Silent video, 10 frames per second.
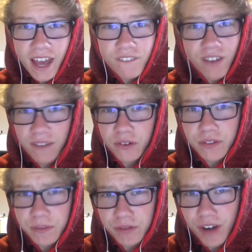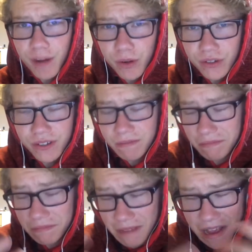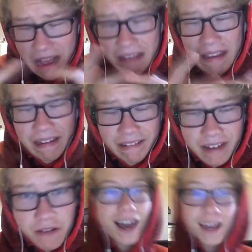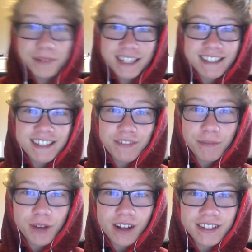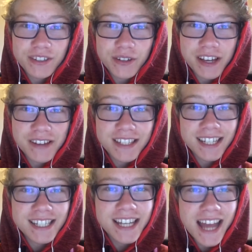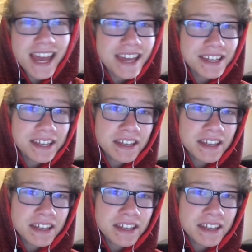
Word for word: I have 500 subscribers. I don't I'm TDC from Tonic Studios, and today